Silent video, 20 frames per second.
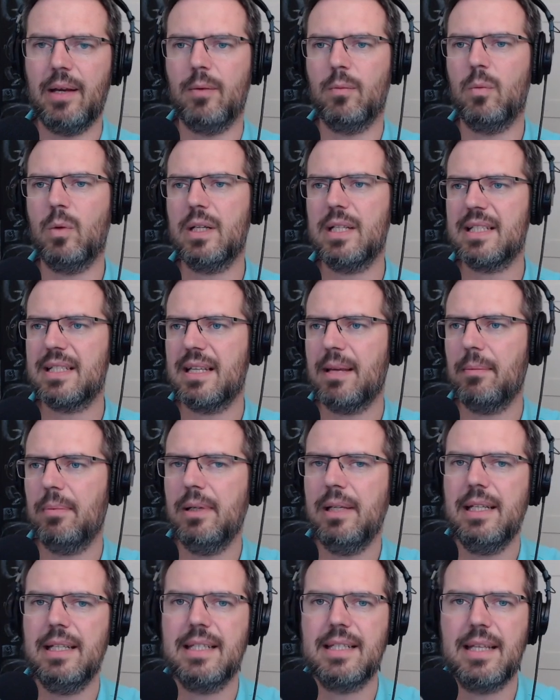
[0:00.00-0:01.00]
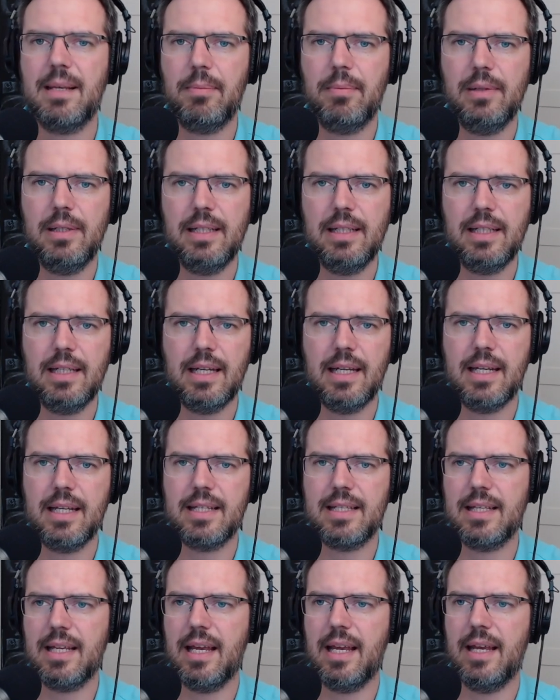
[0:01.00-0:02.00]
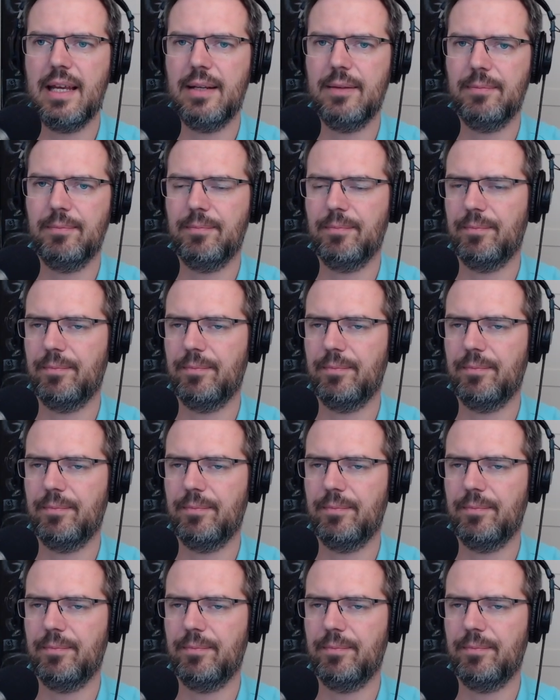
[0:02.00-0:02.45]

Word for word: Uh, what is Zeppelin? Zeppelin is a